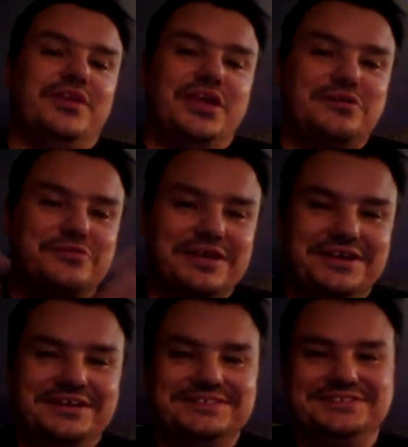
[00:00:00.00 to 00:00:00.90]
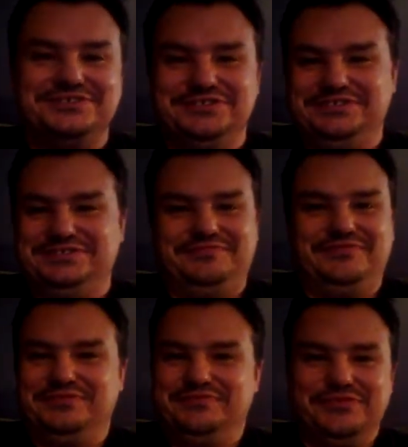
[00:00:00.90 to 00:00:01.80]
get ready to just
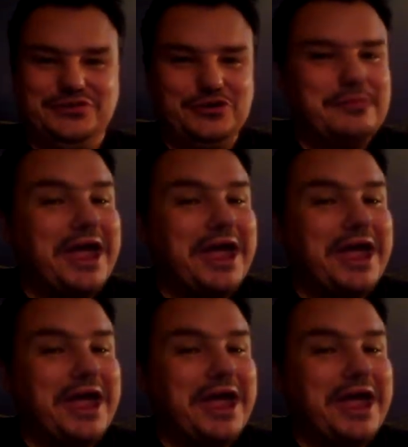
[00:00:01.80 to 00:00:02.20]
for new